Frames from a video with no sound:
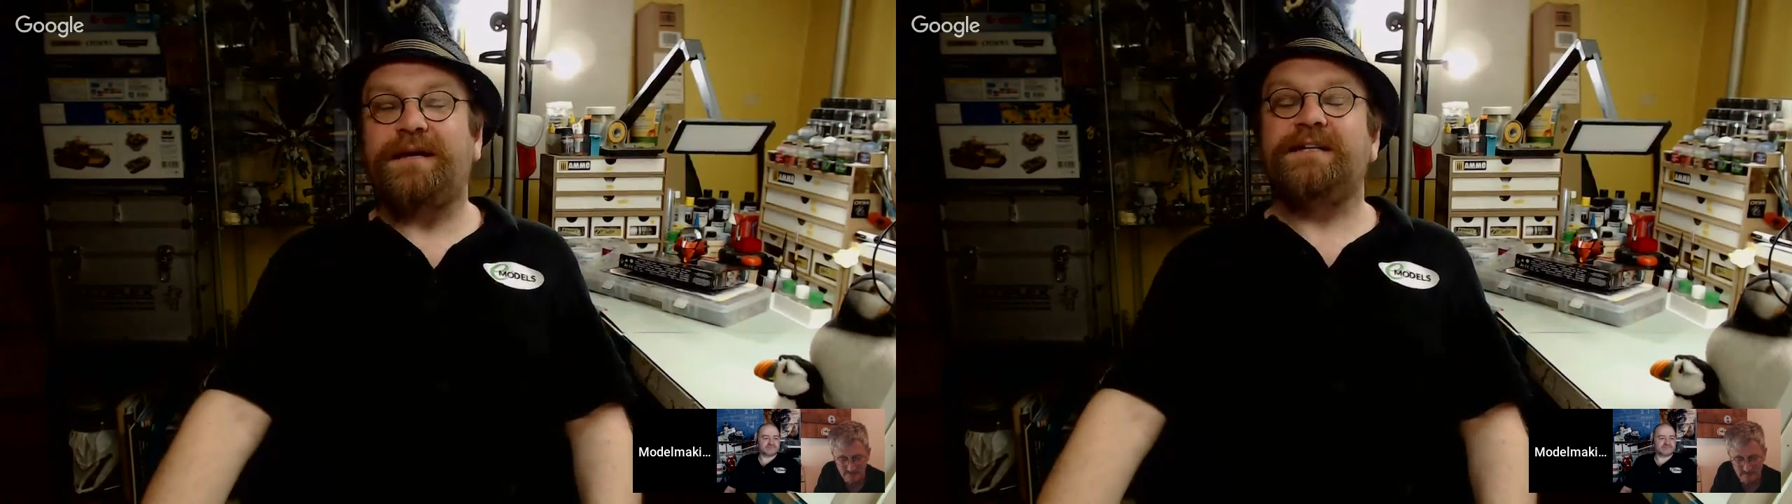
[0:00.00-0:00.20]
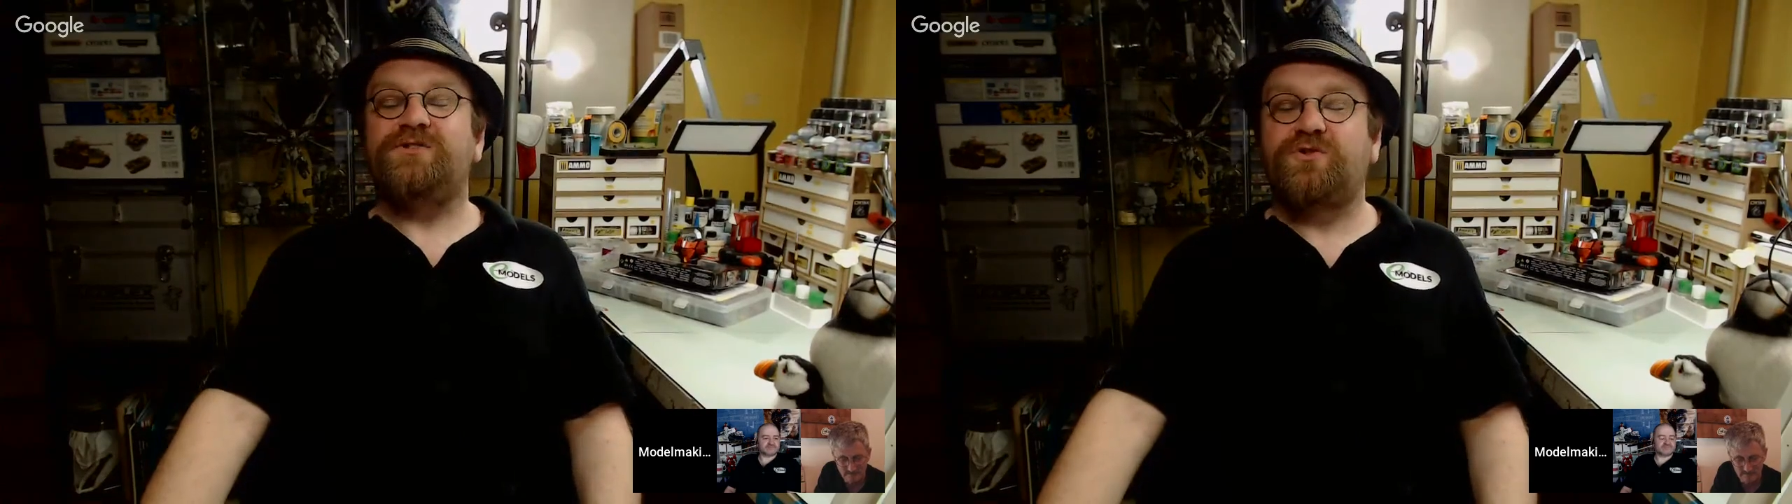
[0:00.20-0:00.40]

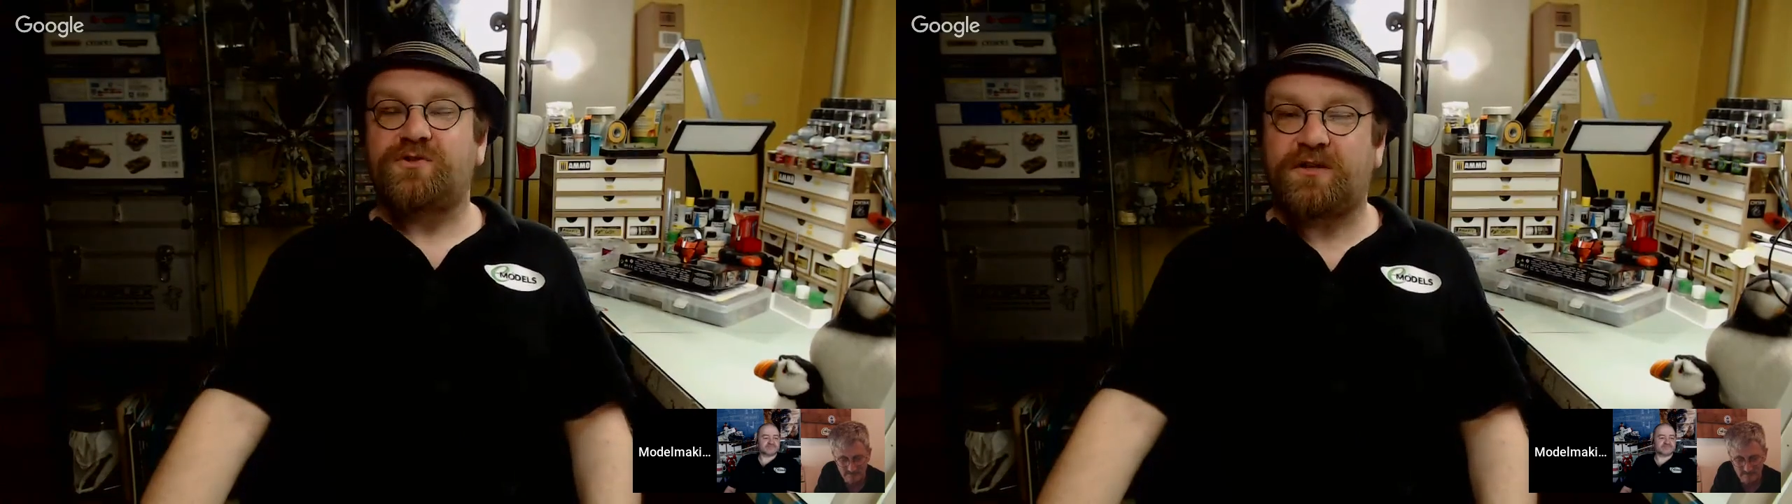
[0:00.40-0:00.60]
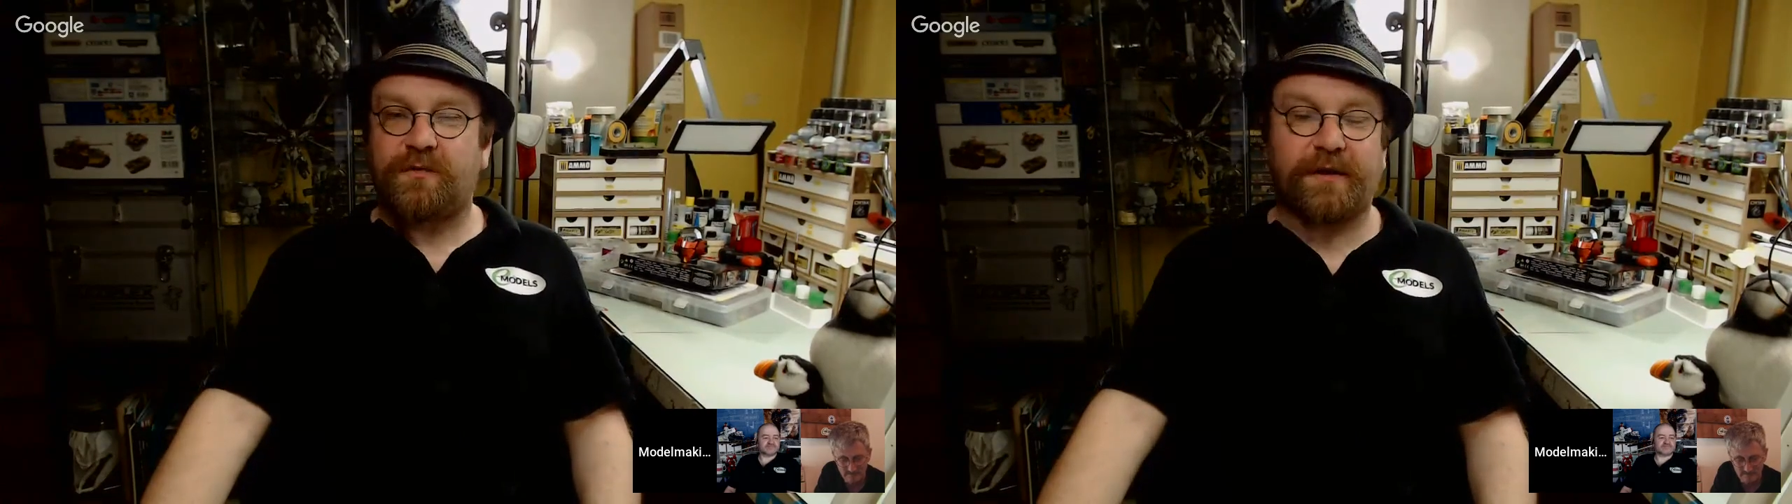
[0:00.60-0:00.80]
and it's
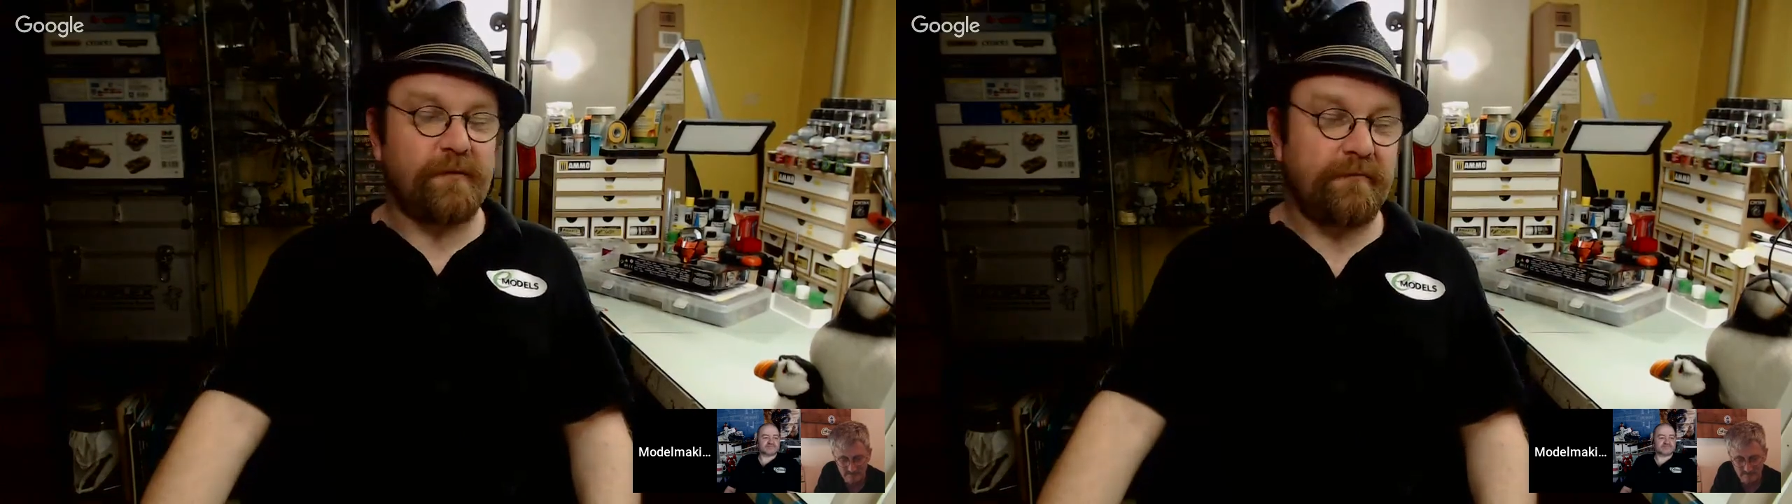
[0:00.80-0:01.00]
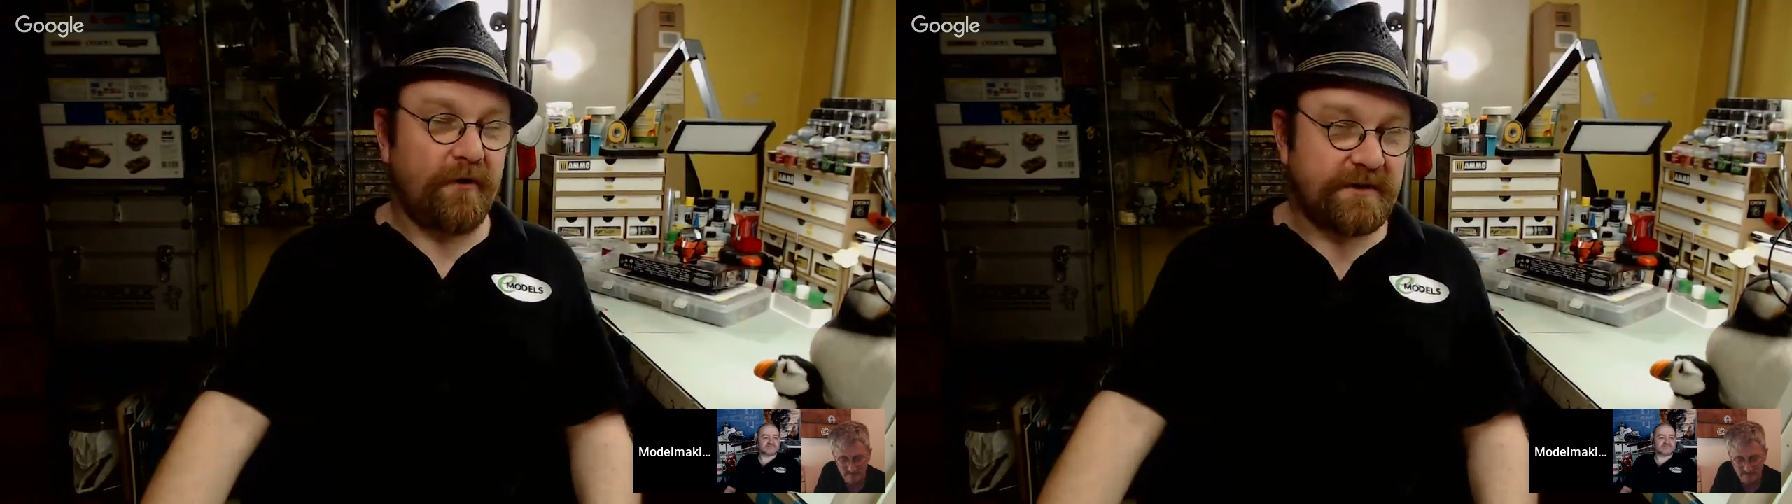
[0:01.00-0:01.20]
just a quick
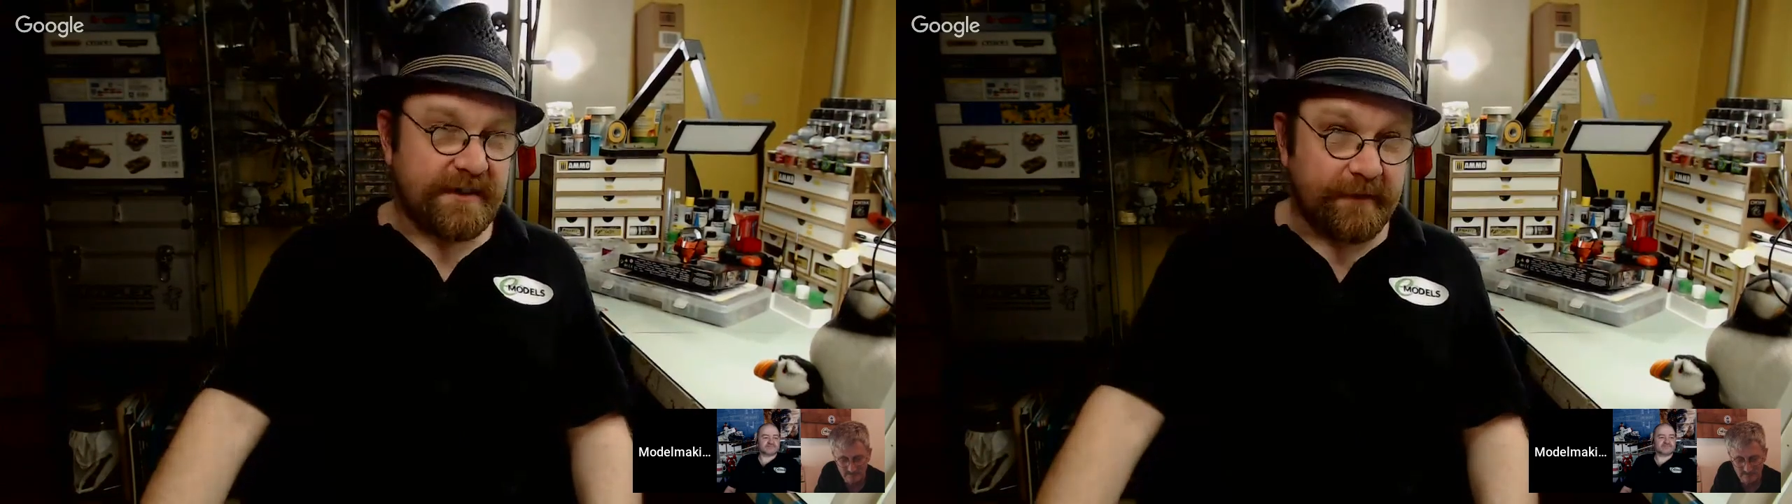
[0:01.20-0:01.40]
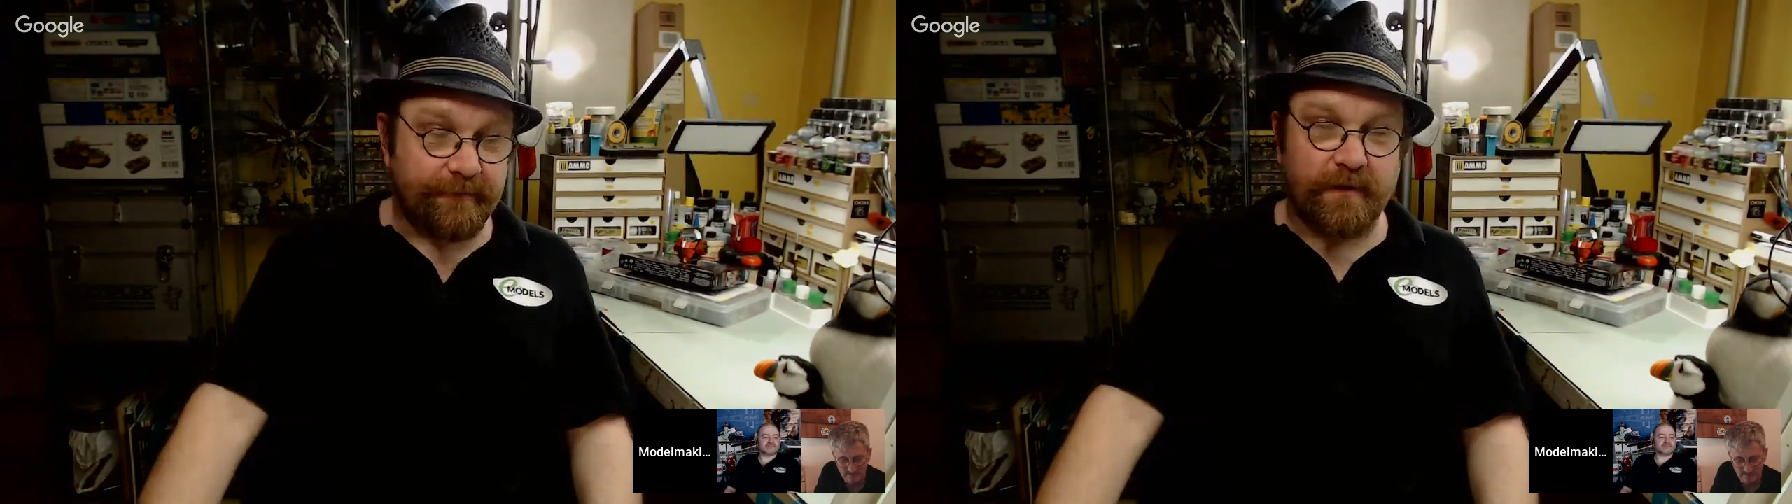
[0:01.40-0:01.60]
unboxing